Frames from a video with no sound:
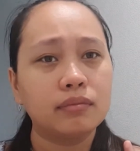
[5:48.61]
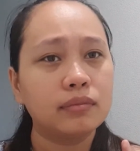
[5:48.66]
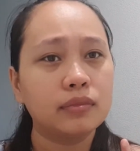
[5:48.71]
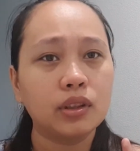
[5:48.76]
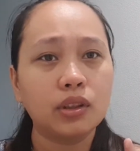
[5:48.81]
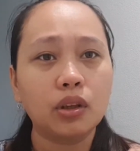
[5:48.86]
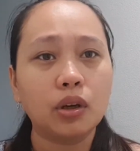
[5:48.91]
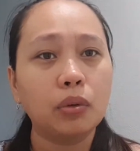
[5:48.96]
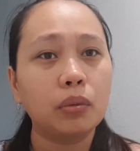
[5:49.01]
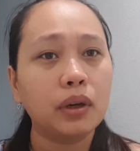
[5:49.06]

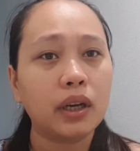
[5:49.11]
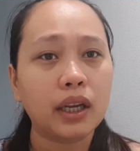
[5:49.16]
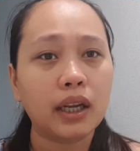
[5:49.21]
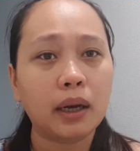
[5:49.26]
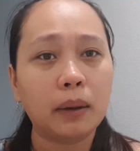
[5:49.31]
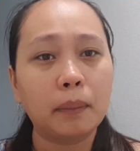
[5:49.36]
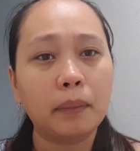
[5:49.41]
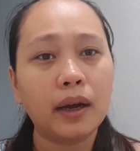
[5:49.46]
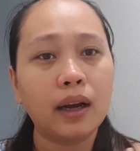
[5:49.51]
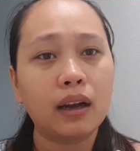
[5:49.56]
when I
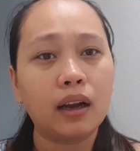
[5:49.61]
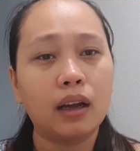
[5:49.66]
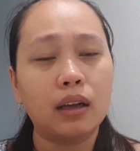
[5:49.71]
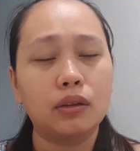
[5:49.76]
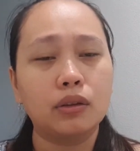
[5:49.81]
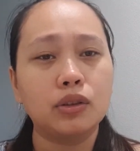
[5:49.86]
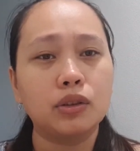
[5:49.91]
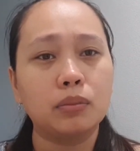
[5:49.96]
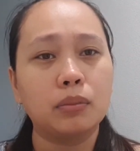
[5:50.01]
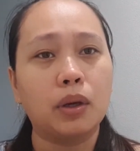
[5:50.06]
come back I
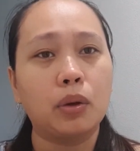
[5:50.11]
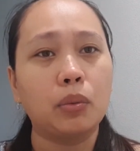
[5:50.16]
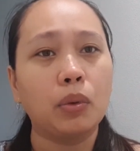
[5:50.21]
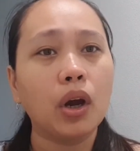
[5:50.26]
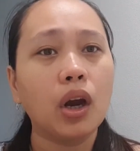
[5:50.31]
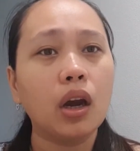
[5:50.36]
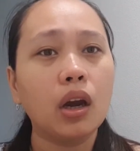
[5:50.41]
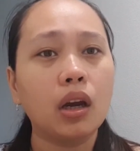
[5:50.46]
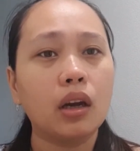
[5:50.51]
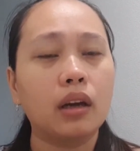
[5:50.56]
lose my
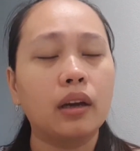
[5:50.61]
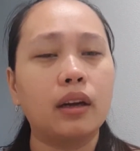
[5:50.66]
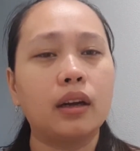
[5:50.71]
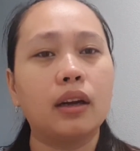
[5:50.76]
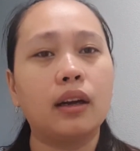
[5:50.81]
work.